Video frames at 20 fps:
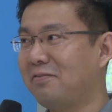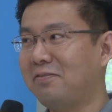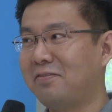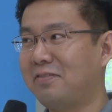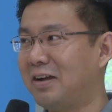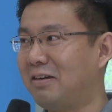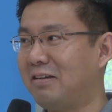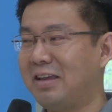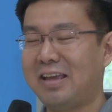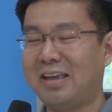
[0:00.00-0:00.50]

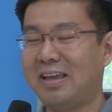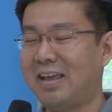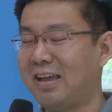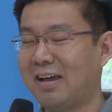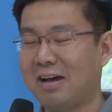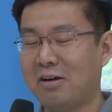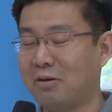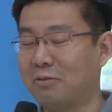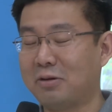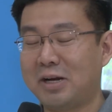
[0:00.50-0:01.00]

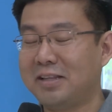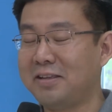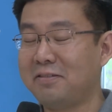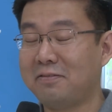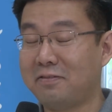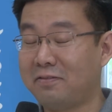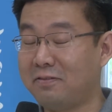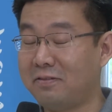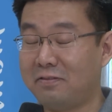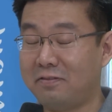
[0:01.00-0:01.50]

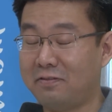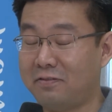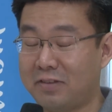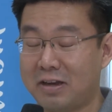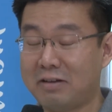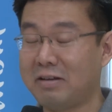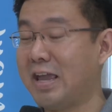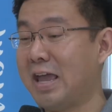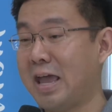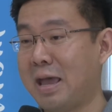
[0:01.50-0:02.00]

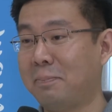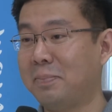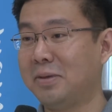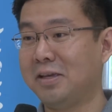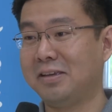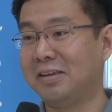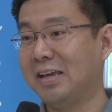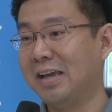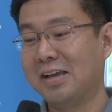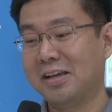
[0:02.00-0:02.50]
very
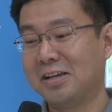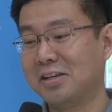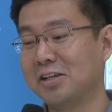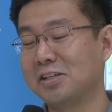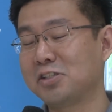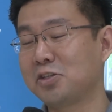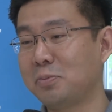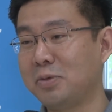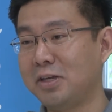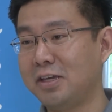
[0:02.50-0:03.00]
happy
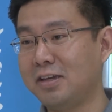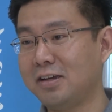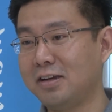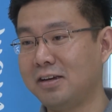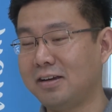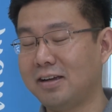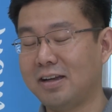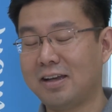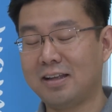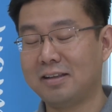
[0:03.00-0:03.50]
to be
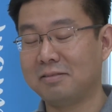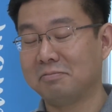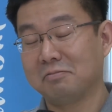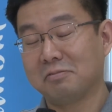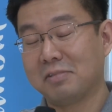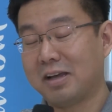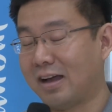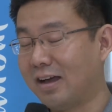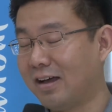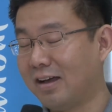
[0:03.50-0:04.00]
here. And
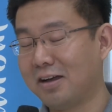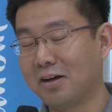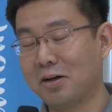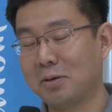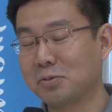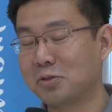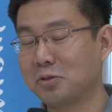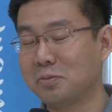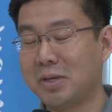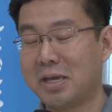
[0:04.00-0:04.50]
I
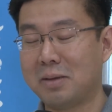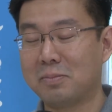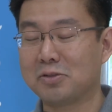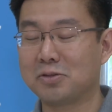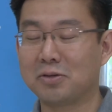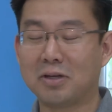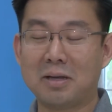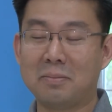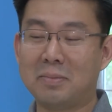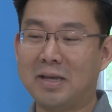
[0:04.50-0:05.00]
hope to be able
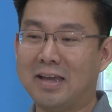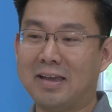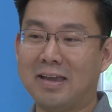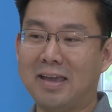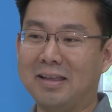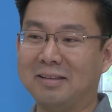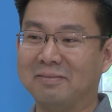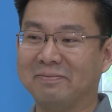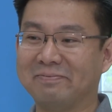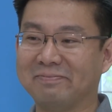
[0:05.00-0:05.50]
to come back
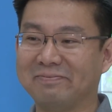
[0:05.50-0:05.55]
again.